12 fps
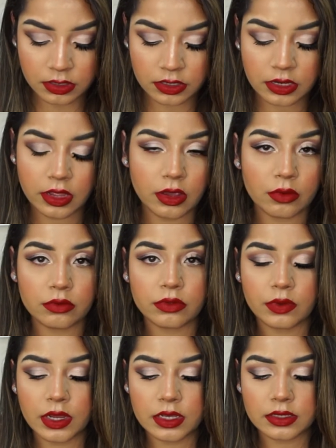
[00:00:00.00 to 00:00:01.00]

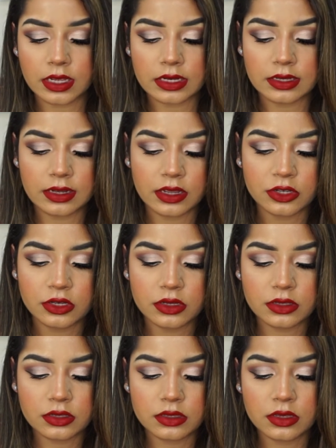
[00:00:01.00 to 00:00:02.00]
DO3 tacky lashes.